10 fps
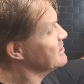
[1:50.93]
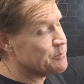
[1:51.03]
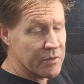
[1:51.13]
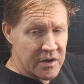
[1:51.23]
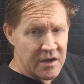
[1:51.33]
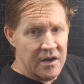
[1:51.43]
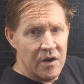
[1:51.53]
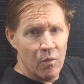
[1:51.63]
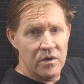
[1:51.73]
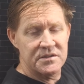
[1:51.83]
this book
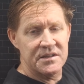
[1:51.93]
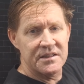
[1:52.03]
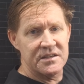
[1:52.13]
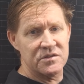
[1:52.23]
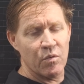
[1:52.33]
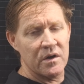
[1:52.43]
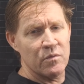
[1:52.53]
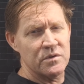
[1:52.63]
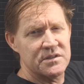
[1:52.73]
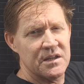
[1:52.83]
was that this
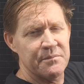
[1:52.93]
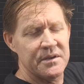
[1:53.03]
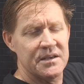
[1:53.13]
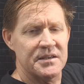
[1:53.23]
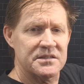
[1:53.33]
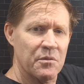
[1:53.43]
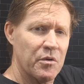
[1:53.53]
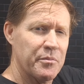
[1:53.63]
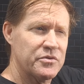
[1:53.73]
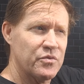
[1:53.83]
one was going to be
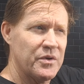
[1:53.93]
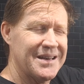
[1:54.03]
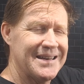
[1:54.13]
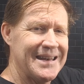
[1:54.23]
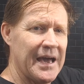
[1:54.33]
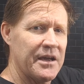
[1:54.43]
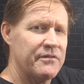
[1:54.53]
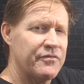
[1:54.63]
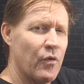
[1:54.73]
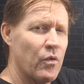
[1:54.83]
somewhere between a
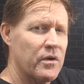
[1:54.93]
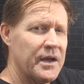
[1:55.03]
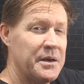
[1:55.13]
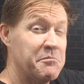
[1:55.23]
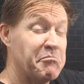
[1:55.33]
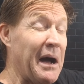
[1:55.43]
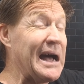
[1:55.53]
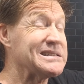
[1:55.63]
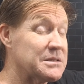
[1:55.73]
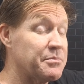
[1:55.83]
9.4 and
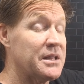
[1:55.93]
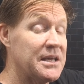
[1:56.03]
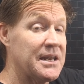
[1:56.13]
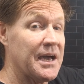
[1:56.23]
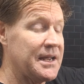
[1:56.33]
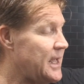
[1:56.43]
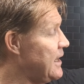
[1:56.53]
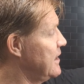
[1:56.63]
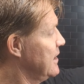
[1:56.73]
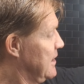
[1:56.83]
possibly a
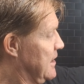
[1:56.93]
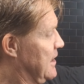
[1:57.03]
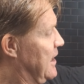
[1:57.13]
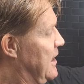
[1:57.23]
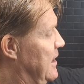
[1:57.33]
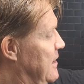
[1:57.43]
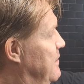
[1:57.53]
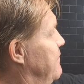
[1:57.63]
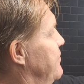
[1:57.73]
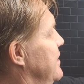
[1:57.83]

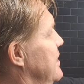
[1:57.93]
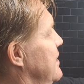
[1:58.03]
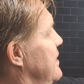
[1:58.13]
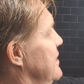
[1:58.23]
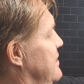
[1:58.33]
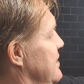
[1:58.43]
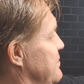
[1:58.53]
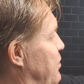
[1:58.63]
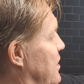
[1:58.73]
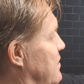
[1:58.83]
9.8.
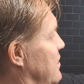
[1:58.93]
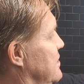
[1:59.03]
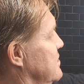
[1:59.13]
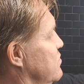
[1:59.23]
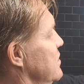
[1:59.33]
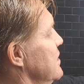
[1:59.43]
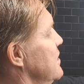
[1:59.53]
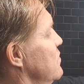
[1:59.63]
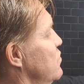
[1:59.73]
This book looks really,